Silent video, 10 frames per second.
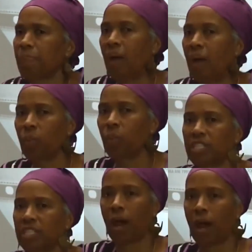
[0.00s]
by
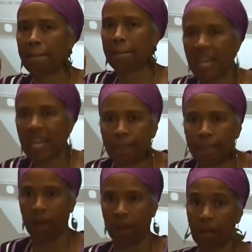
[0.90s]
which a
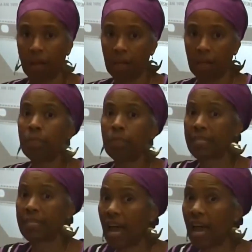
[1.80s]
people
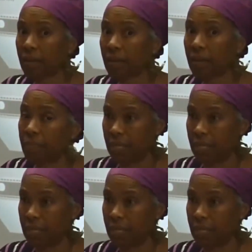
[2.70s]
protect